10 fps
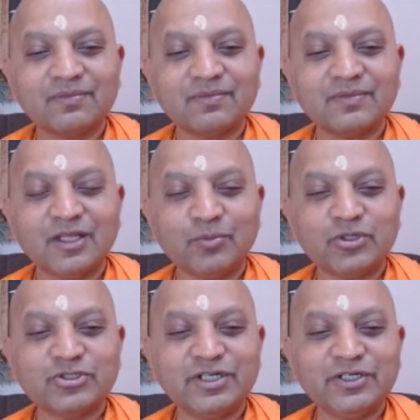the
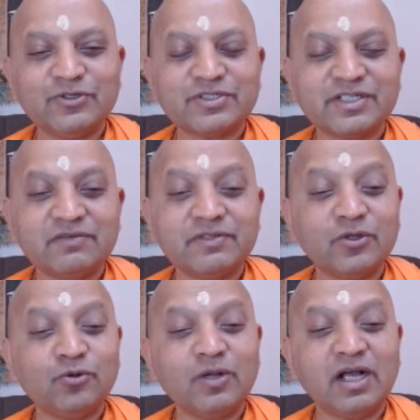opportunity to stay with the
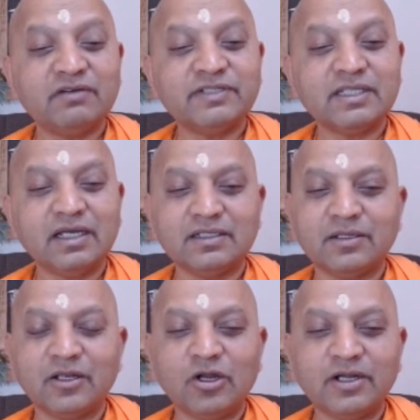Yuga Avatara, the
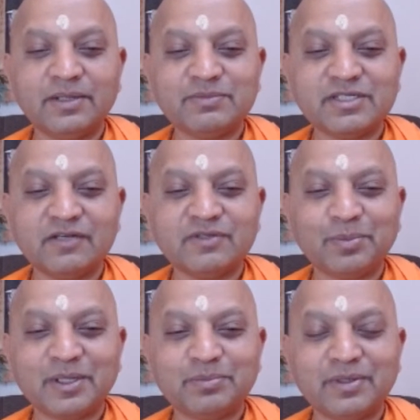Lord Himself, the
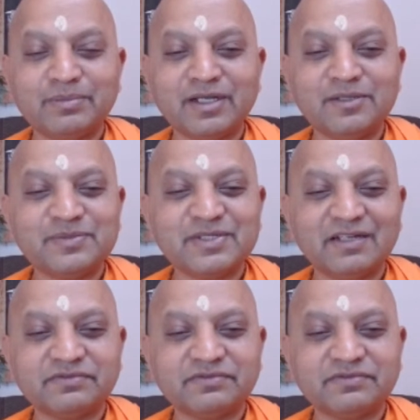Parabrahma Himself?